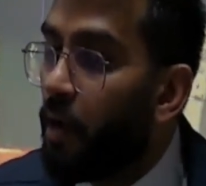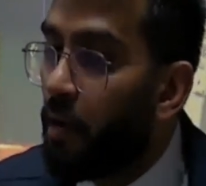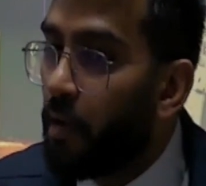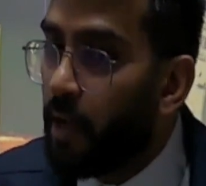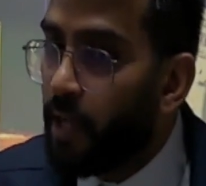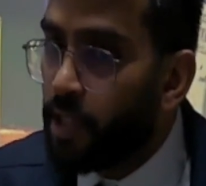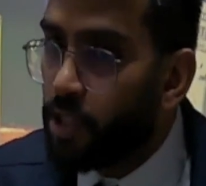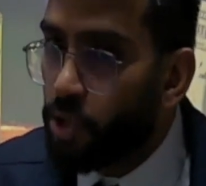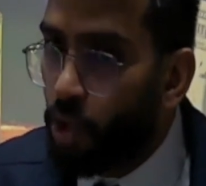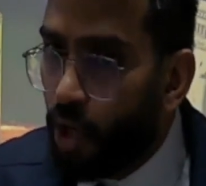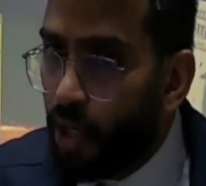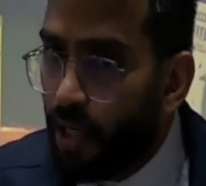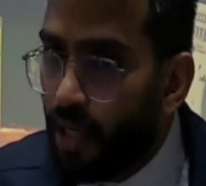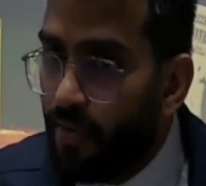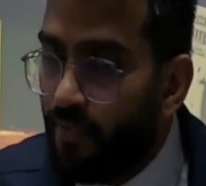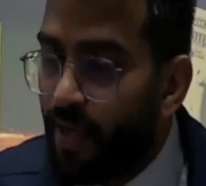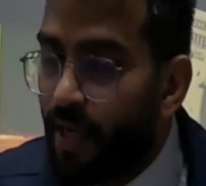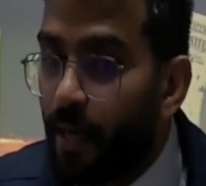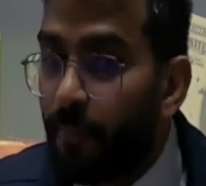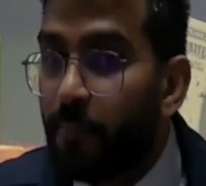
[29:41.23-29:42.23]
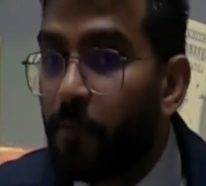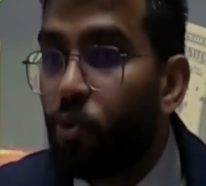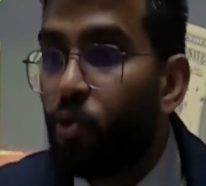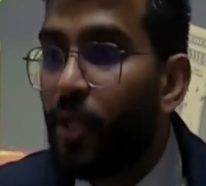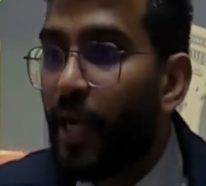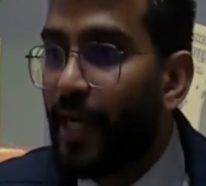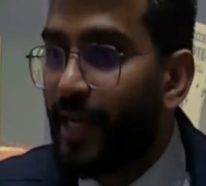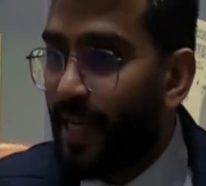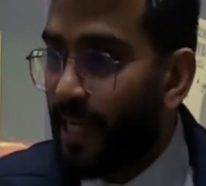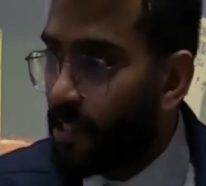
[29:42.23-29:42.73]
living up to
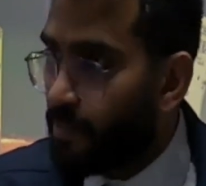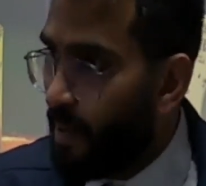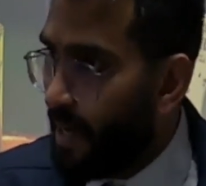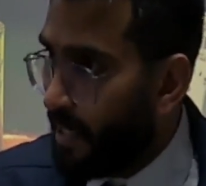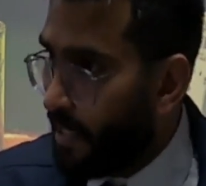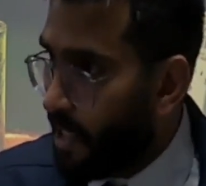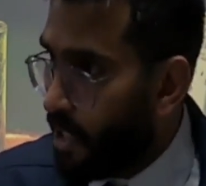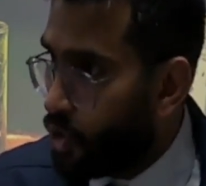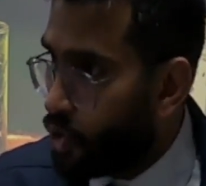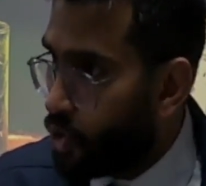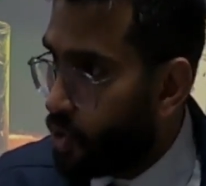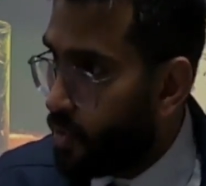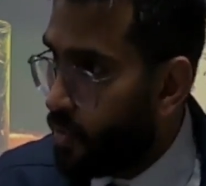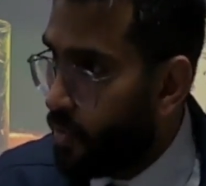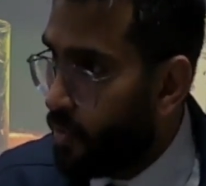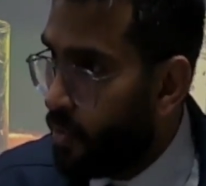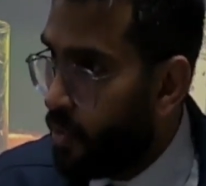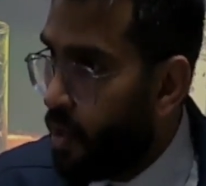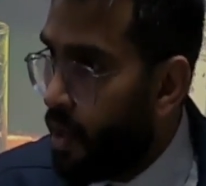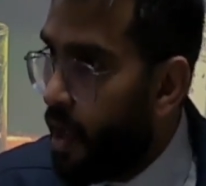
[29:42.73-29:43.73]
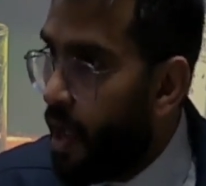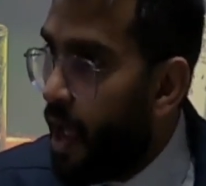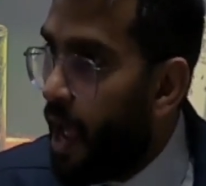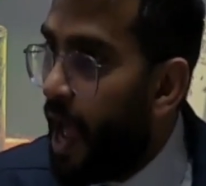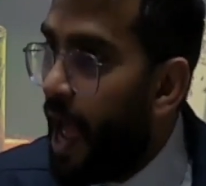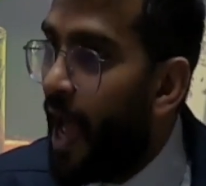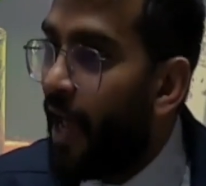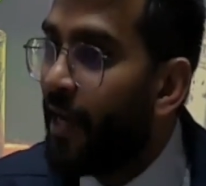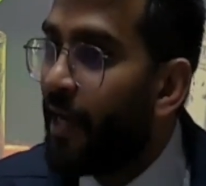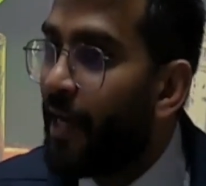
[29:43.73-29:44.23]
that expectation,
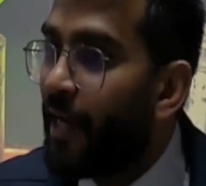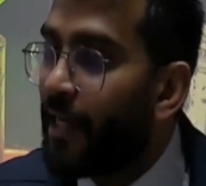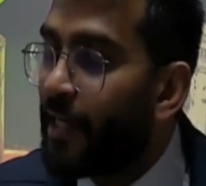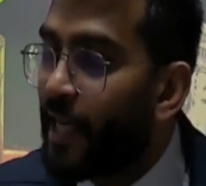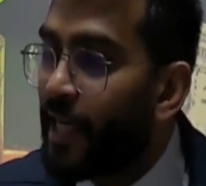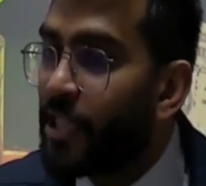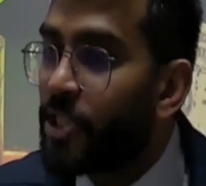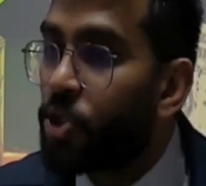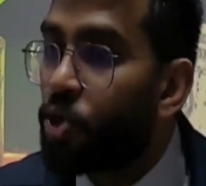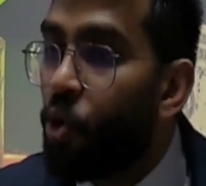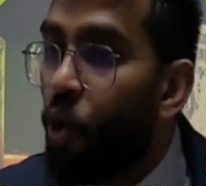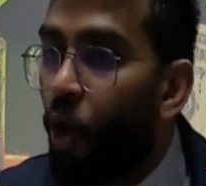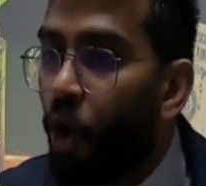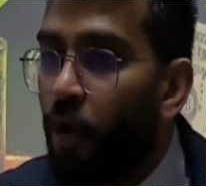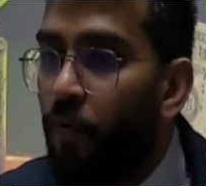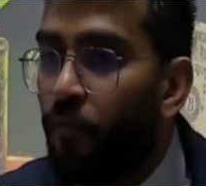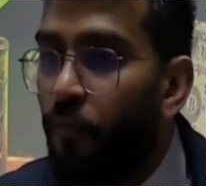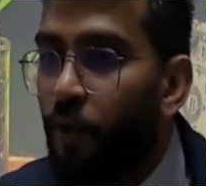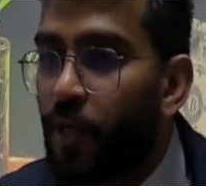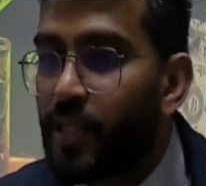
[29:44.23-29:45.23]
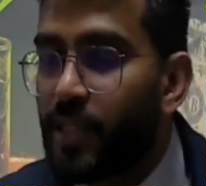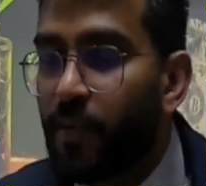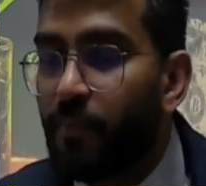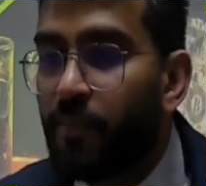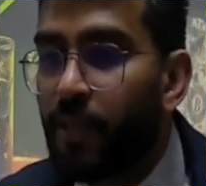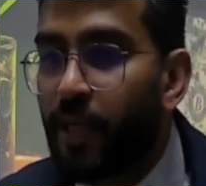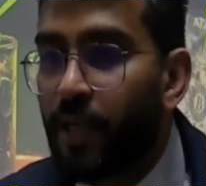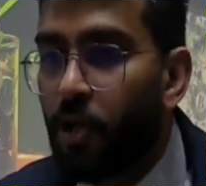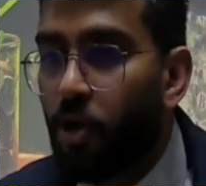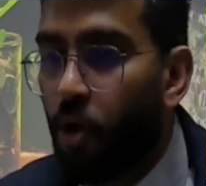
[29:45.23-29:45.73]
and it has gone for
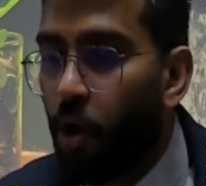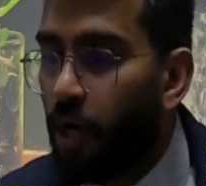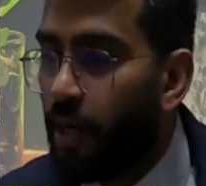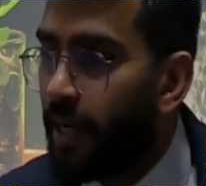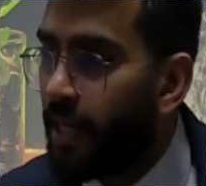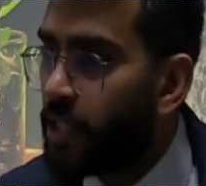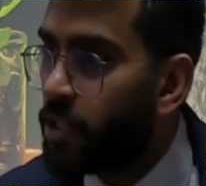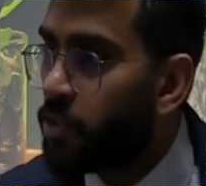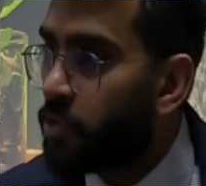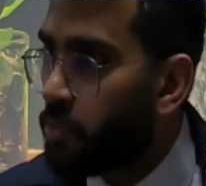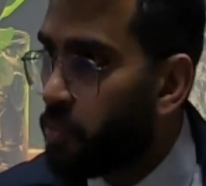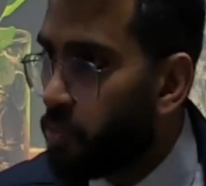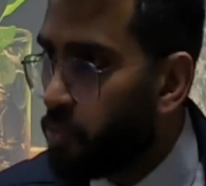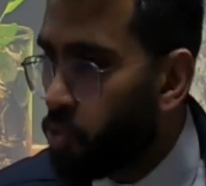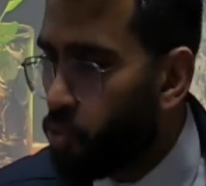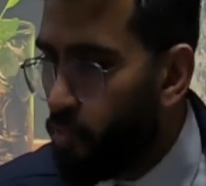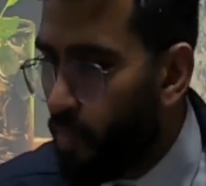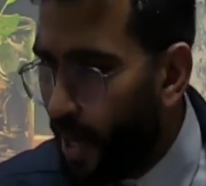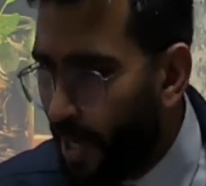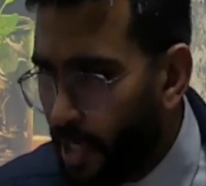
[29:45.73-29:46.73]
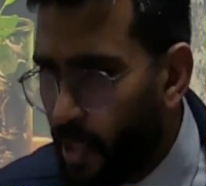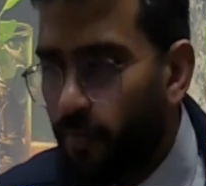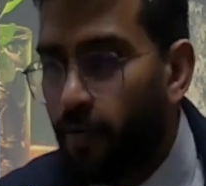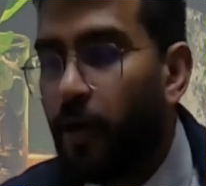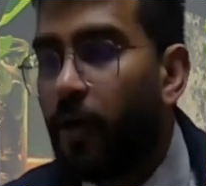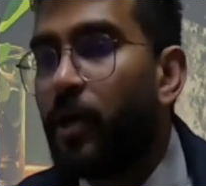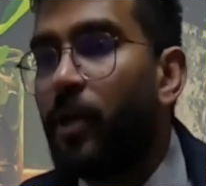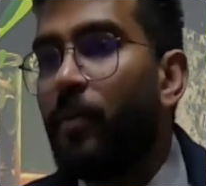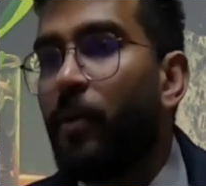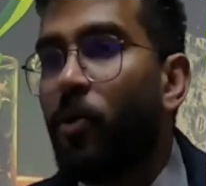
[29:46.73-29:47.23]
something called as, you might have
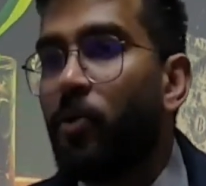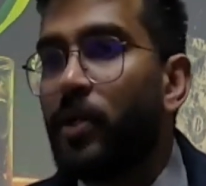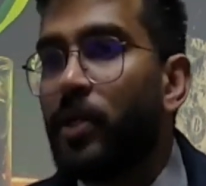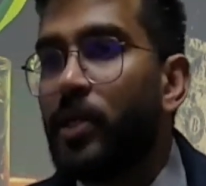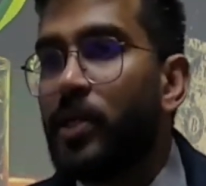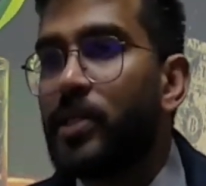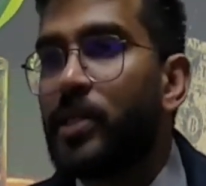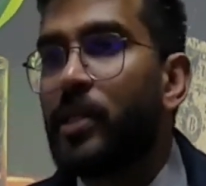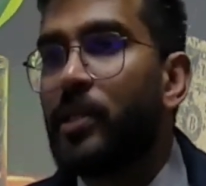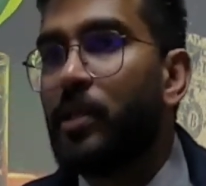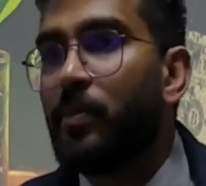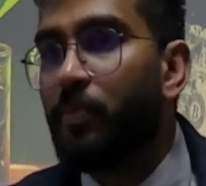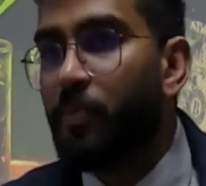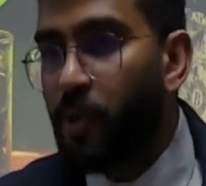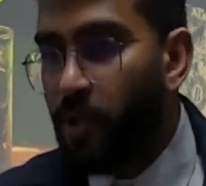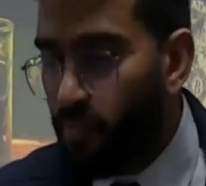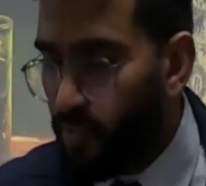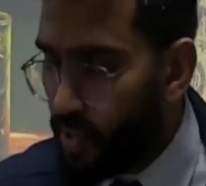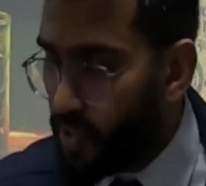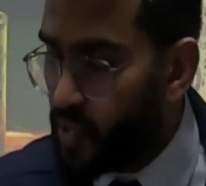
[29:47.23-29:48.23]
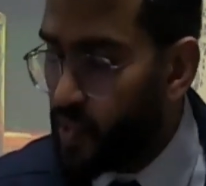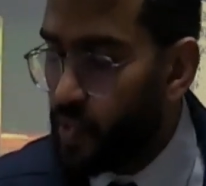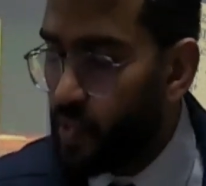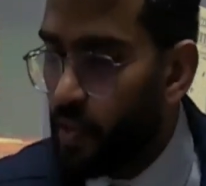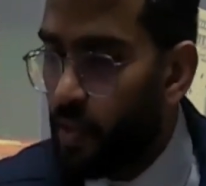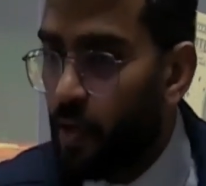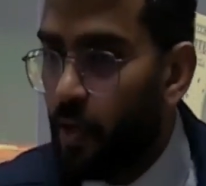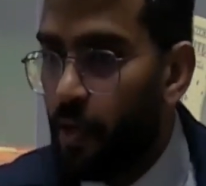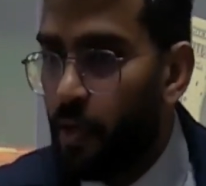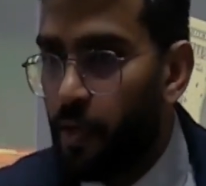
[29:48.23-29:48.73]
heard about this in the previous
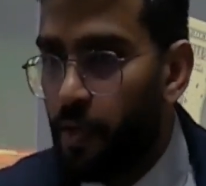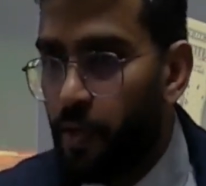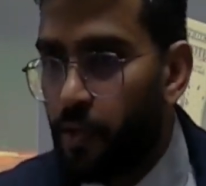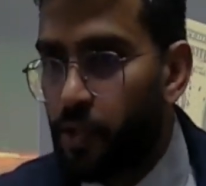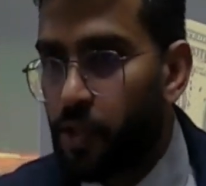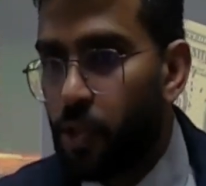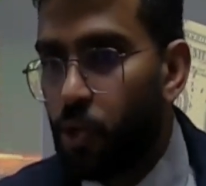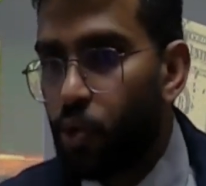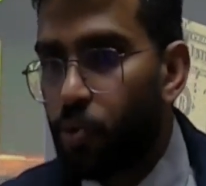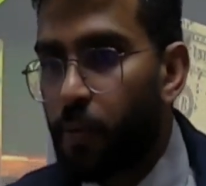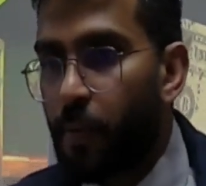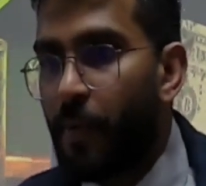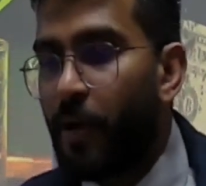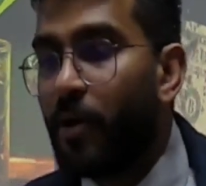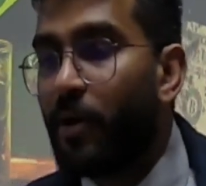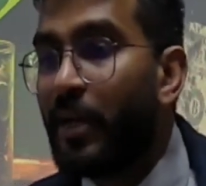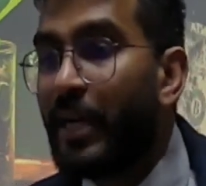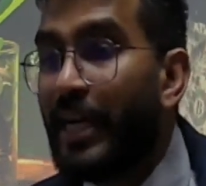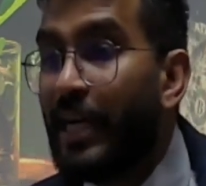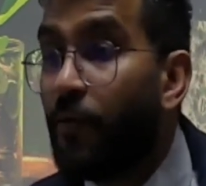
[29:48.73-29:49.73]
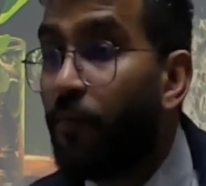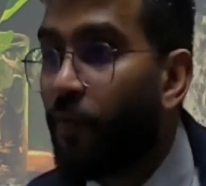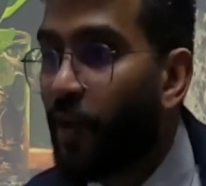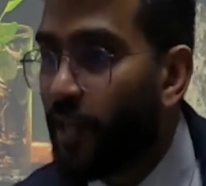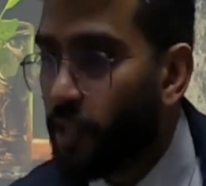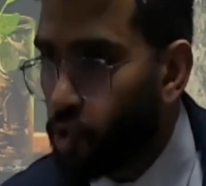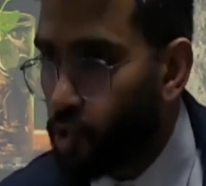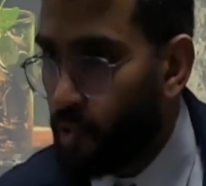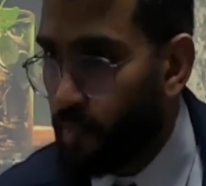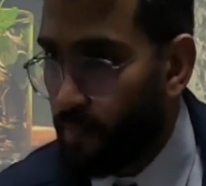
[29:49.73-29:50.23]
year's newspaper,
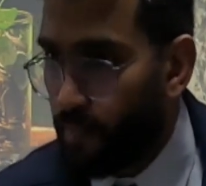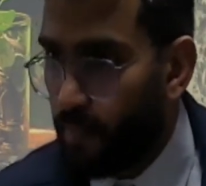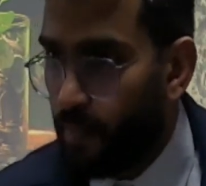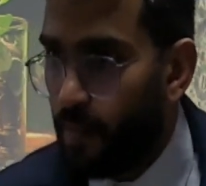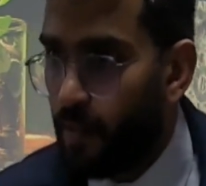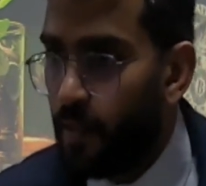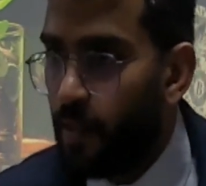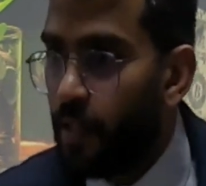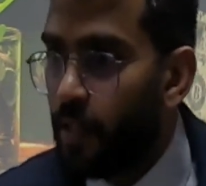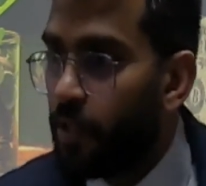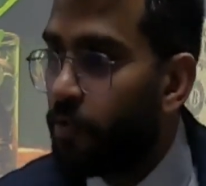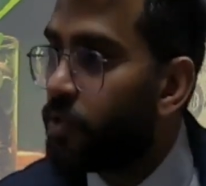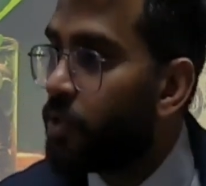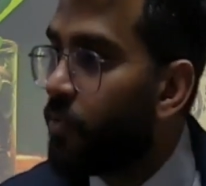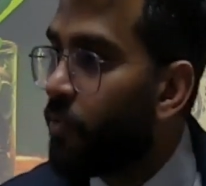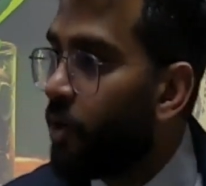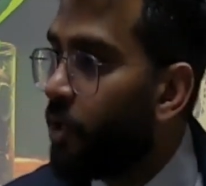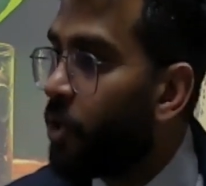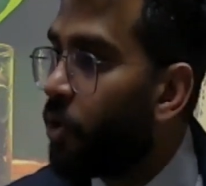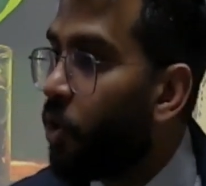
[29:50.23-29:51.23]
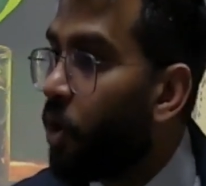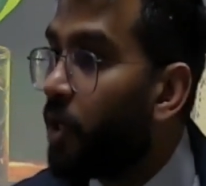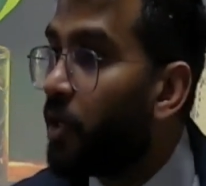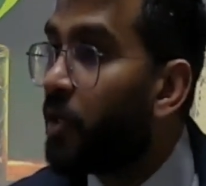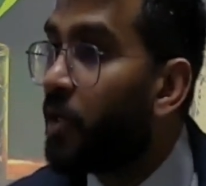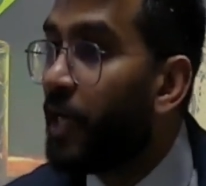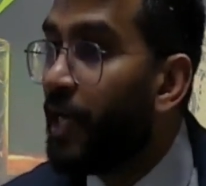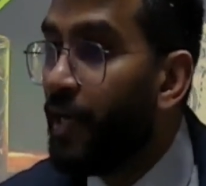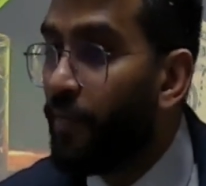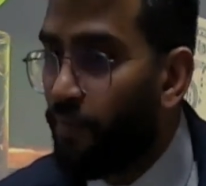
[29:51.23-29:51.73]
greedflation. There's a word called
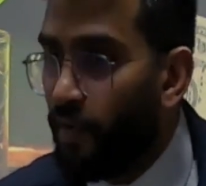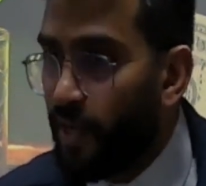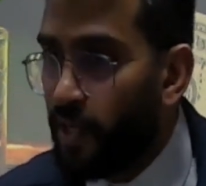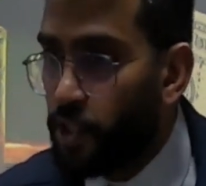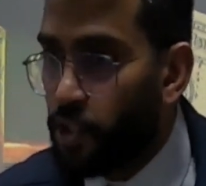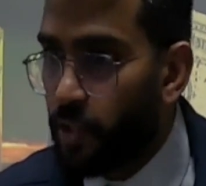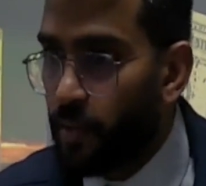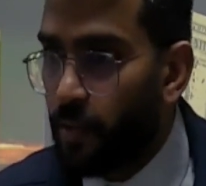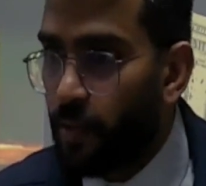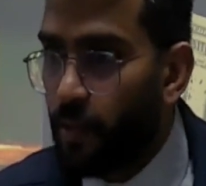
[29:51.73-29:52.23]
greedflation.